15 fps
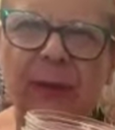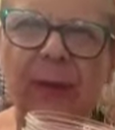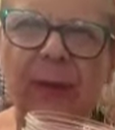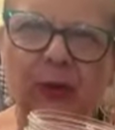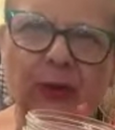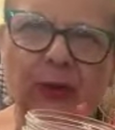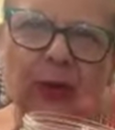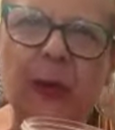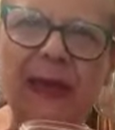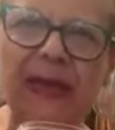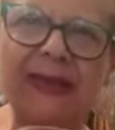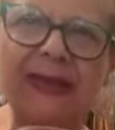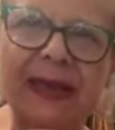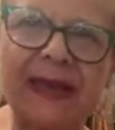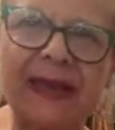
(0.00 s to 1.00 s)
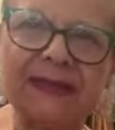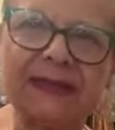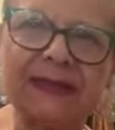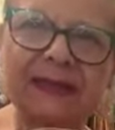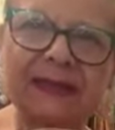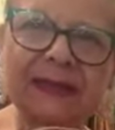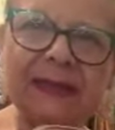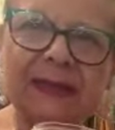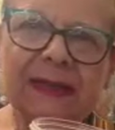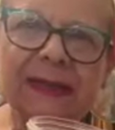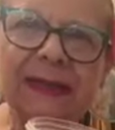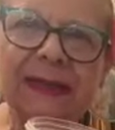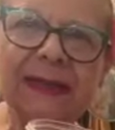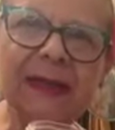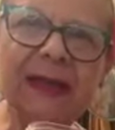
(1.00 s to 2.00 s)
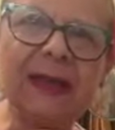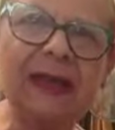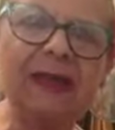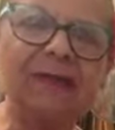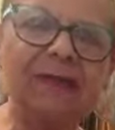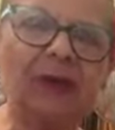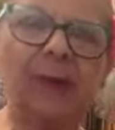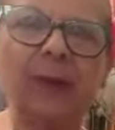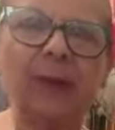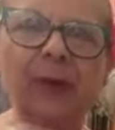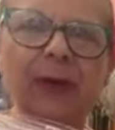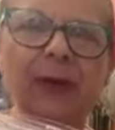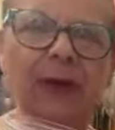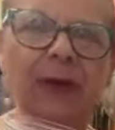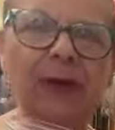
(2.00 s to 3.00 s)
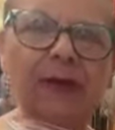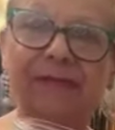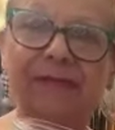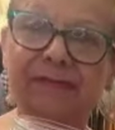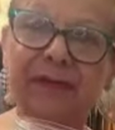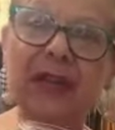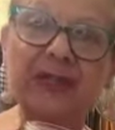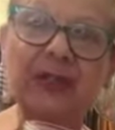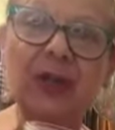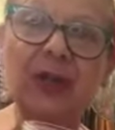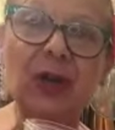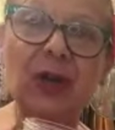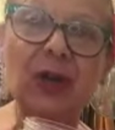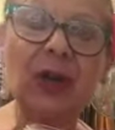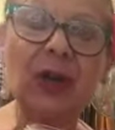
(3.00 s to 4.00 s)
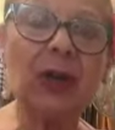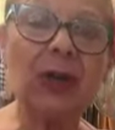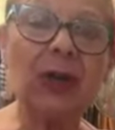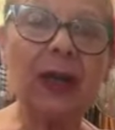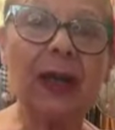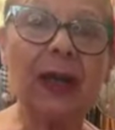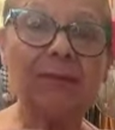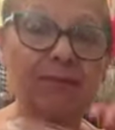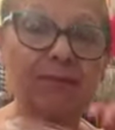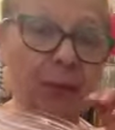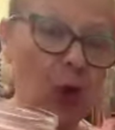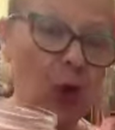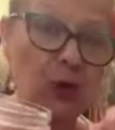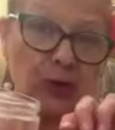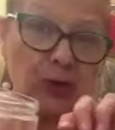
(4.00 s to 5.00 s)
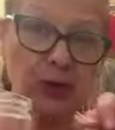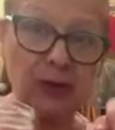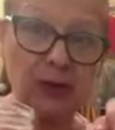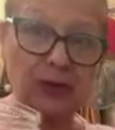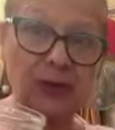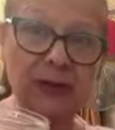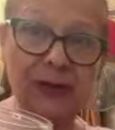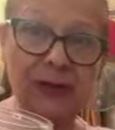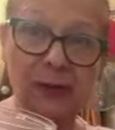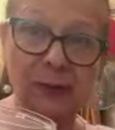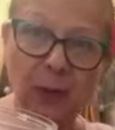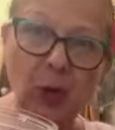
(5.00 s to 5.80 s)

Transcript: for about 20 days. And if you put it in the freezer in portions, little